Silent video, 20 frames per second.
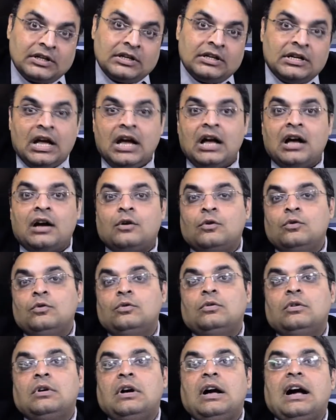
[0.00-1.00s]
Now,
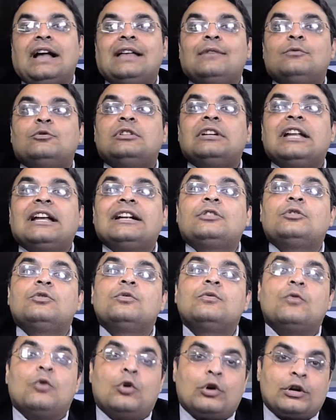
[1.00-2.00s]
I would like to
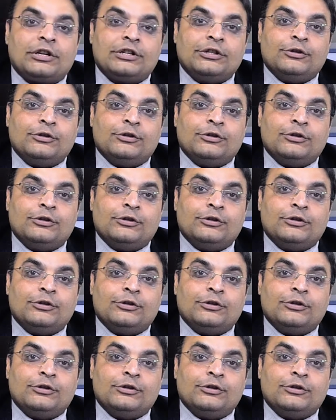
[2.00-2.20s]
warn